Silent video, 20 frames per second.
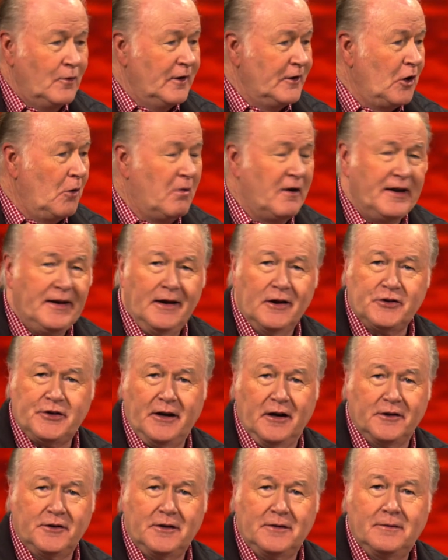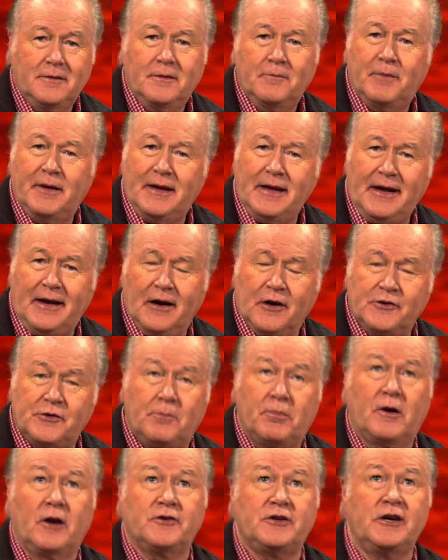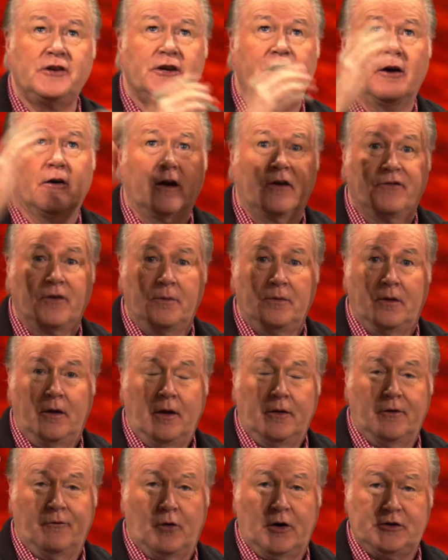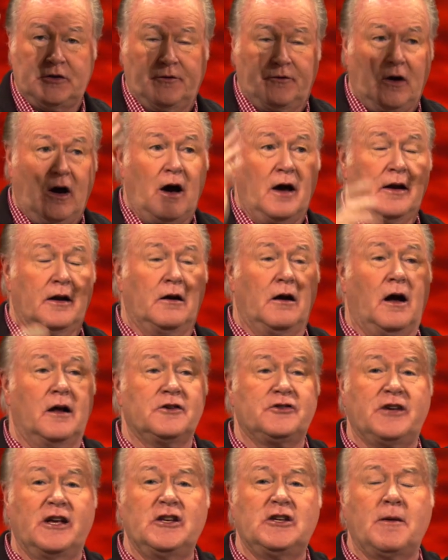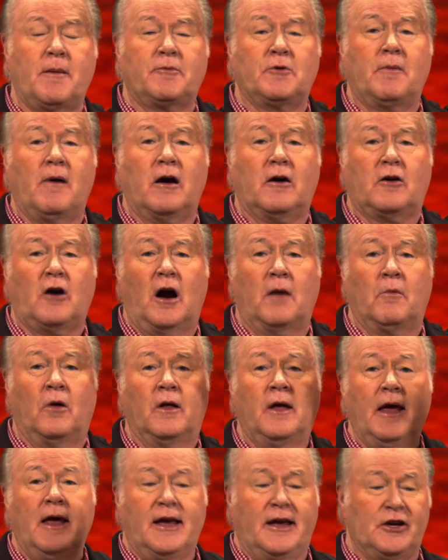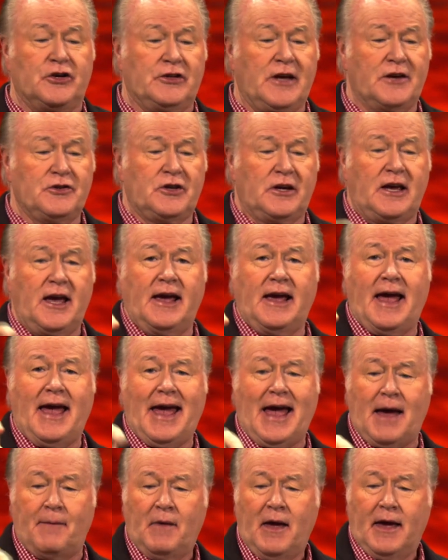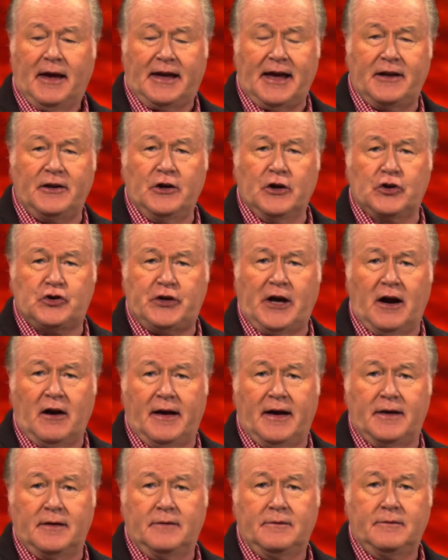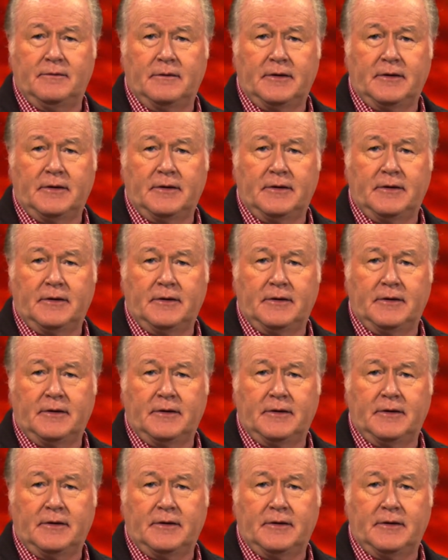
Well, nobody else hears it, but he hears it because he's hearing from the voice of God. And God sends him up to Mount Carmel. He says to King Ahab, Get your chariot.